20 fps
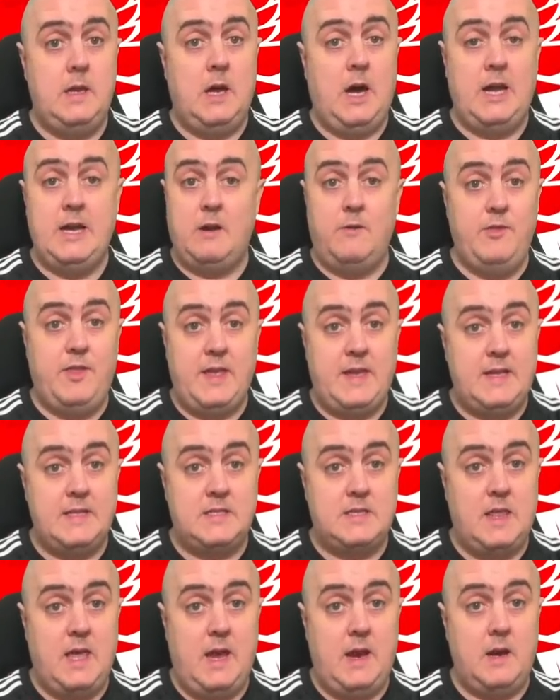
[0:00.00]
I don't think
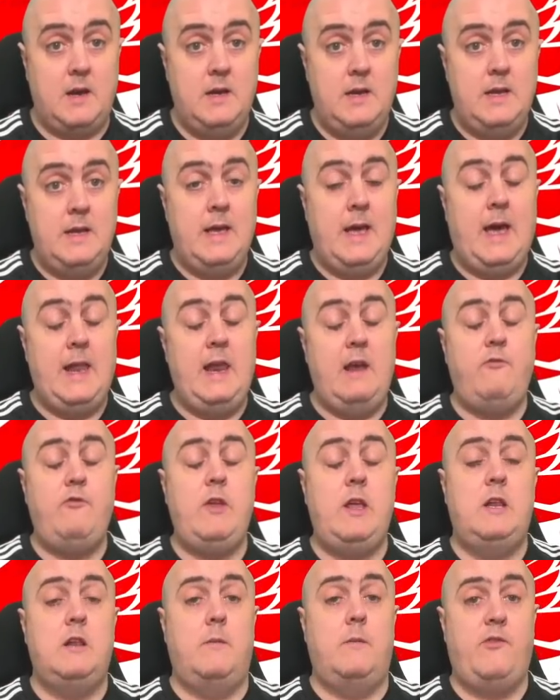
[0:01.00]
it's there and every
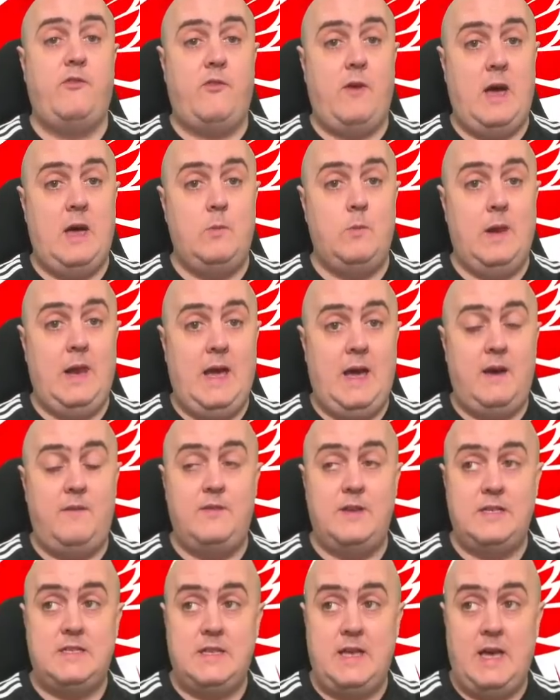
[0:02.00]
club's fan will have
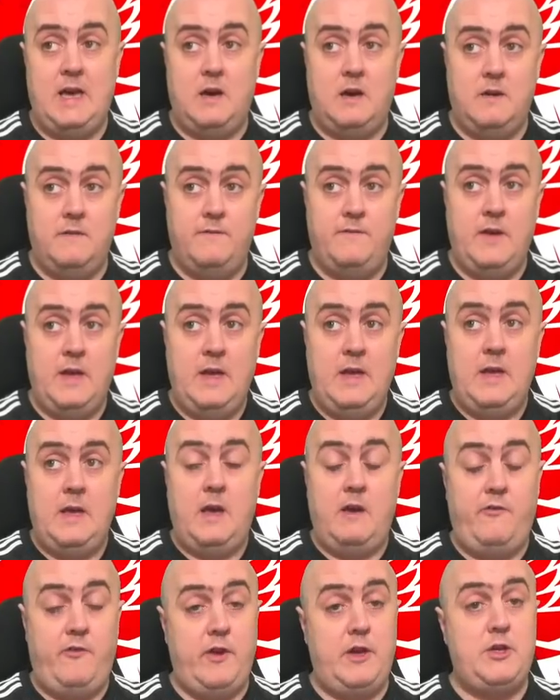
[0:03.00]
a set of
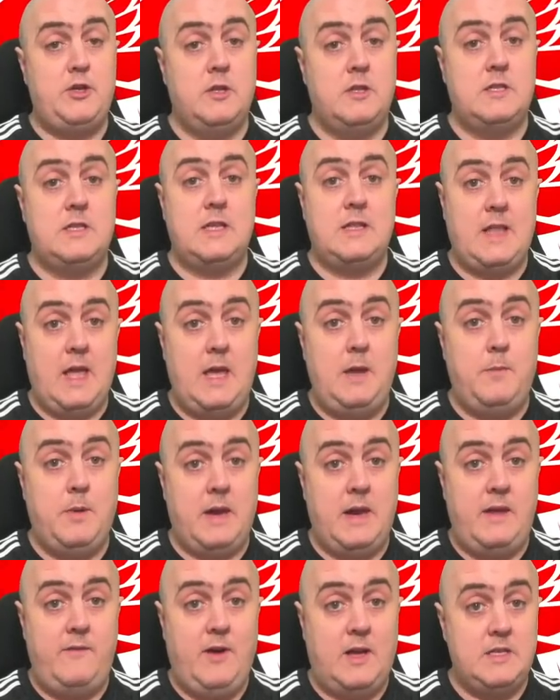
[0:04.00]
officials that they
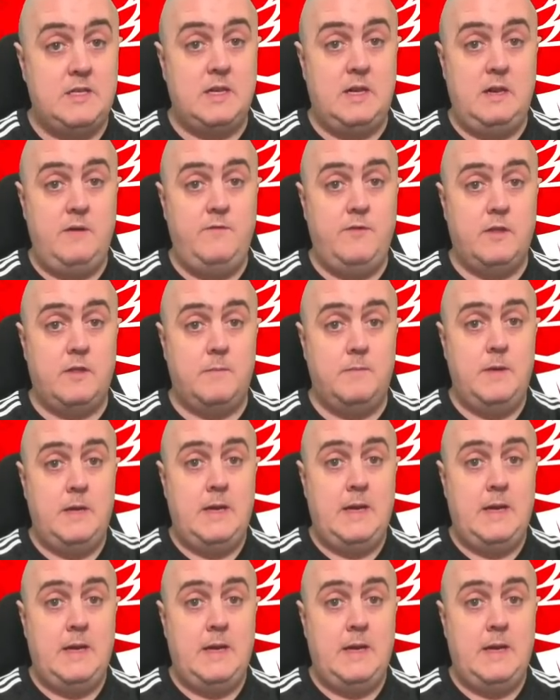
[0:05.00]
believe has it in for them.